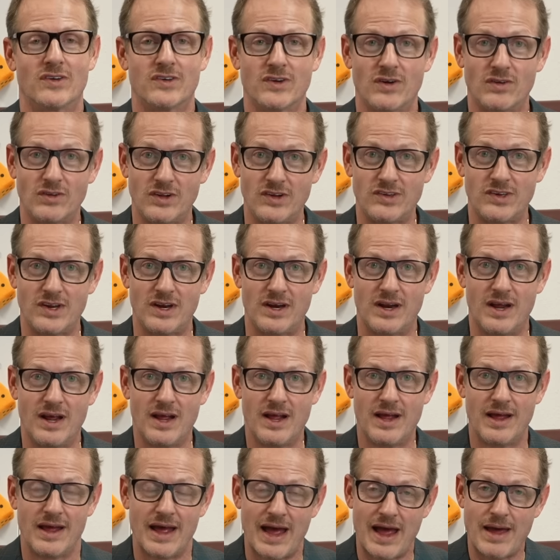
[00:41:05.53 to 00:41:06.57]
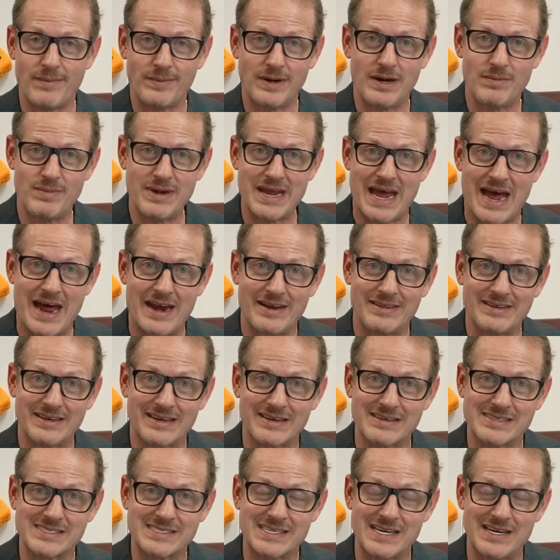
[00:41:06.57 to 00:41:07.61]
So listen, I'm going to be out of the
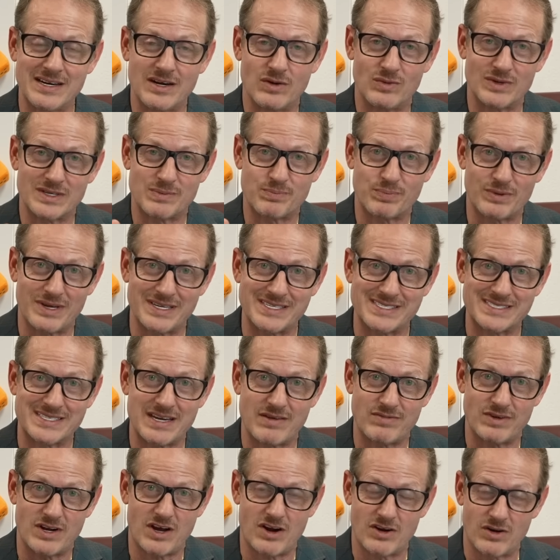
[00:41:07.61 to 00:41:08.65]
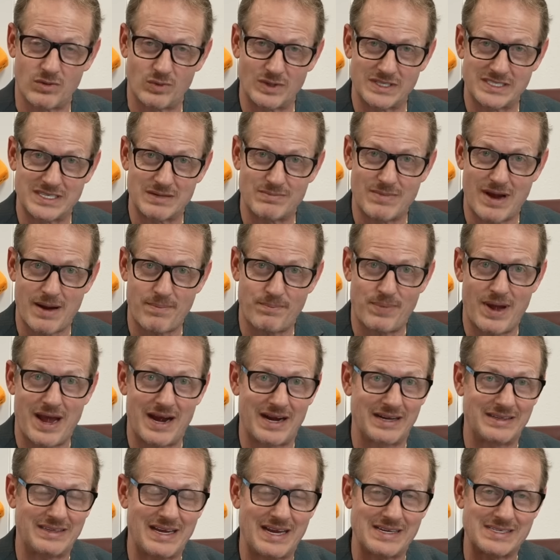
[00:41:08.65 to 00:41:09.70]
casino with plus $700, what's in my
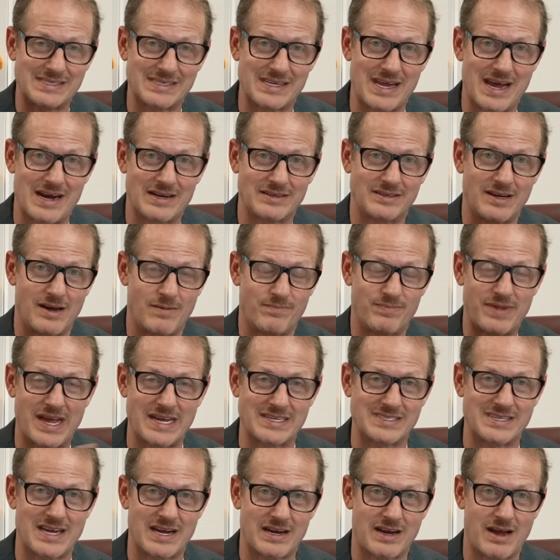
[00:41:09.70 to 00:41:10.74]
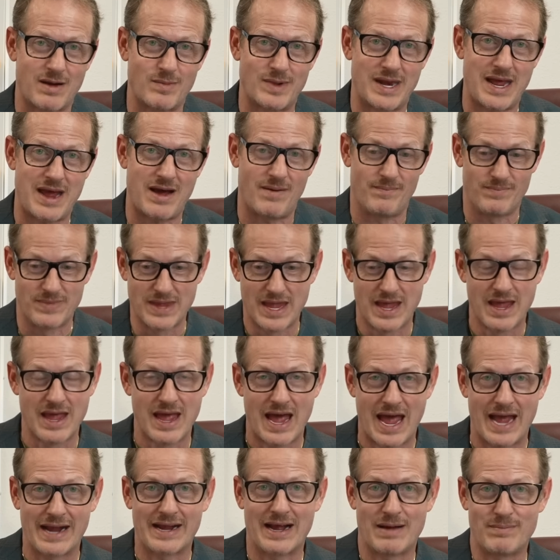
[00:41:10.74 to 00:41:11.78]
pocket. That's locked up. That's not coming out.
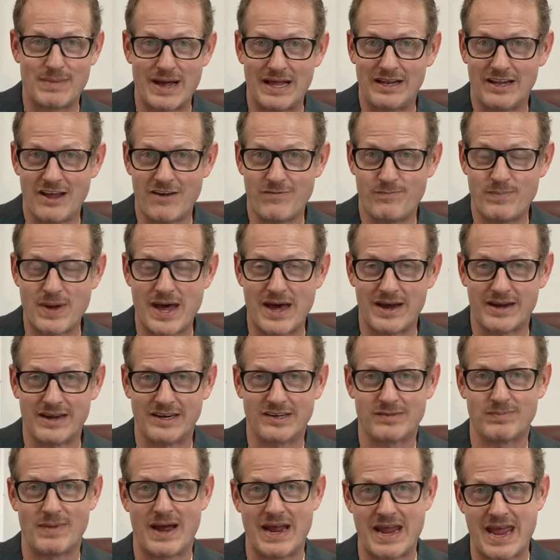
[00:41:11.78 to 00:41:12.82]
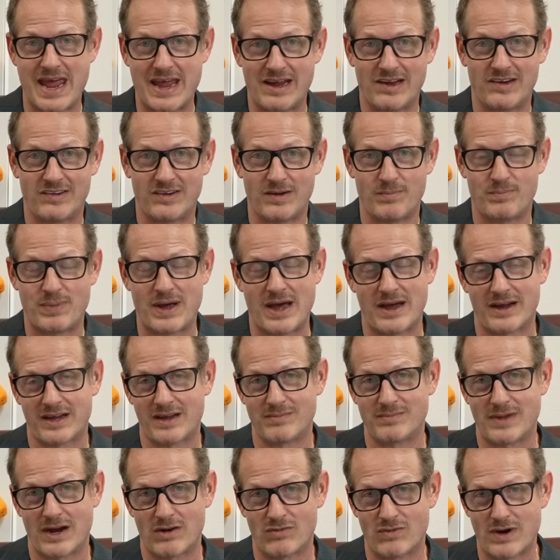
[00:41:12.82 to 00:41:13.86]
I got my left pocket's my exit
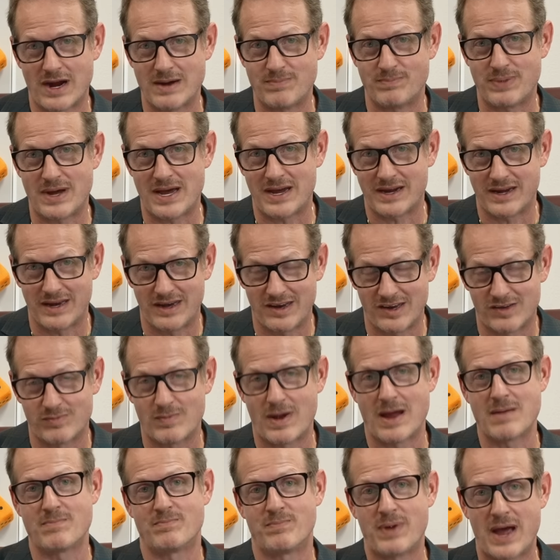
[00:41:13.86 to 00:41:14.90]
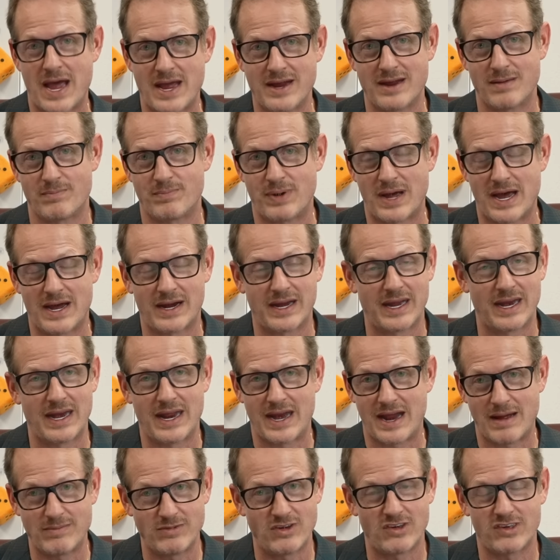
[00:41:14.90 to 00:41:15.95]
pocket. My right pocket is my buy-in pocket,
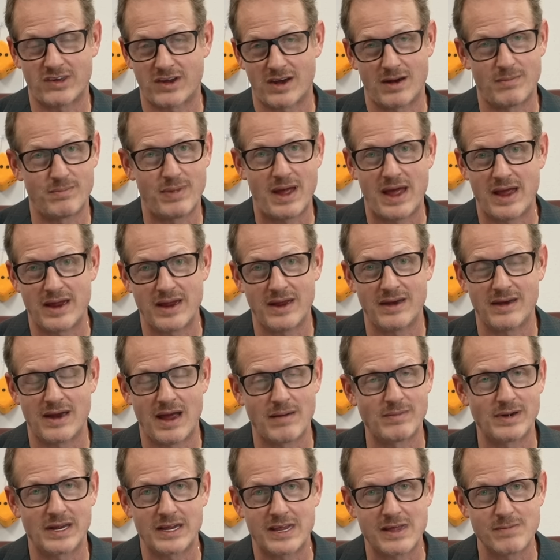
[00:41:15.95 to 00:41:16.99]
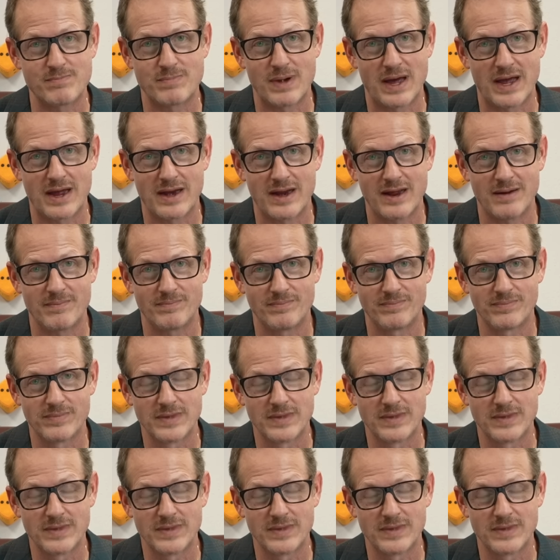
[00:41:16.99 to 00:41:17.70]
and I'm just going to buy in. I'm going to keep buying in.